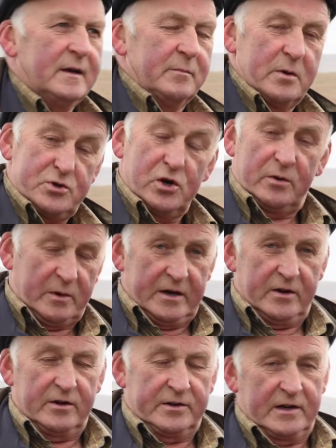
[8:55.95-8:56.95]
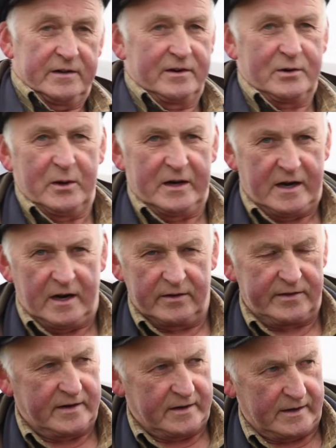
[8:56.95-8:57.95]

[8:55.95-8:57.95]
But John went on to live a quite healthy and